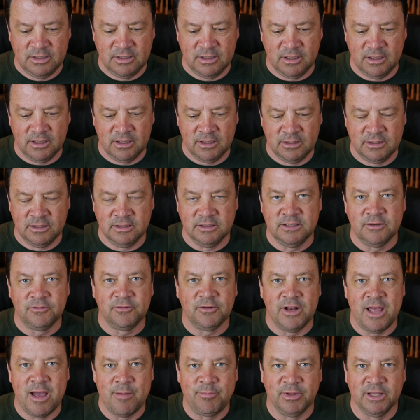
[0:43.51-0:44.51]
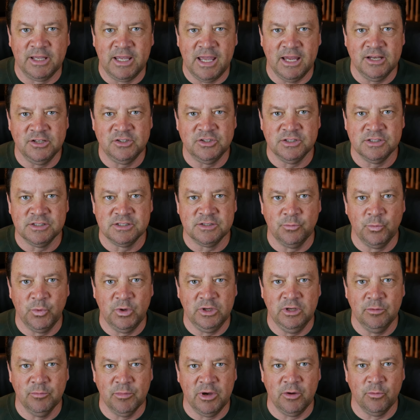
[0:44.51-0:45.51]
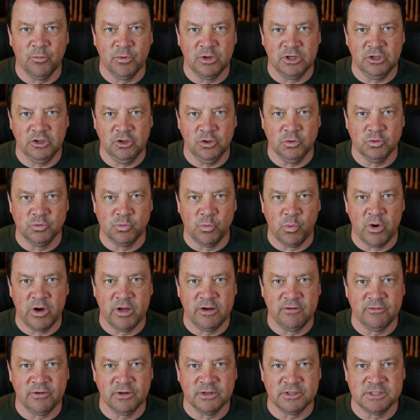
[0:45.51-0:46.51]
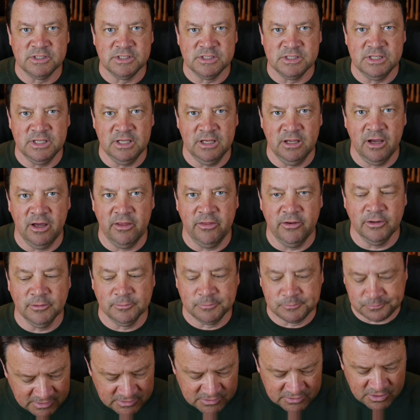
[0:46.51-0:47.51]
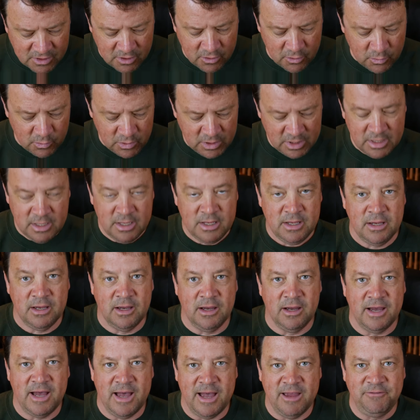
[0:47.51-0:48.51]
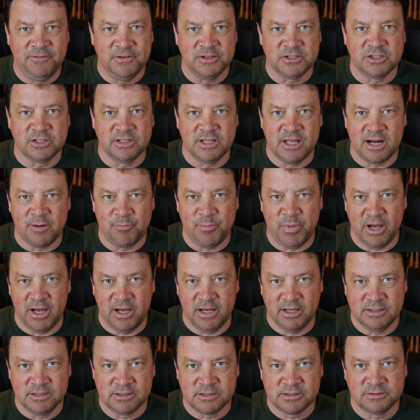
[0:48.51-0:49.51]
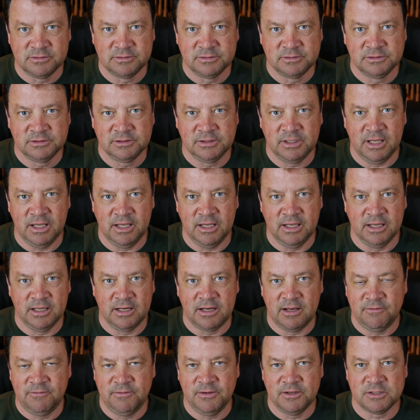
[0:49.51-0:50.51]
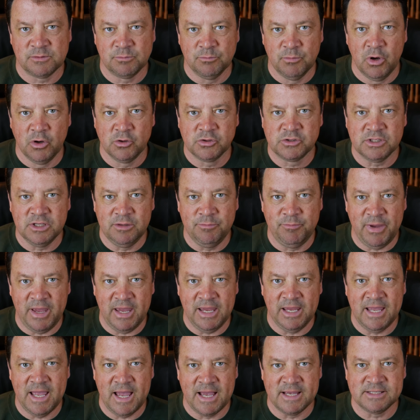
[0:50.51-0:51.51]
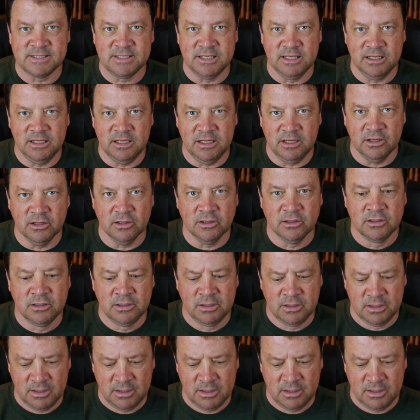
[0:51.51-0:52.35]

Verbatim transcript: uh, the different applications and when you might want to use one versus the other. So I fish a lot of ponds and I fish mostly bait casting gear.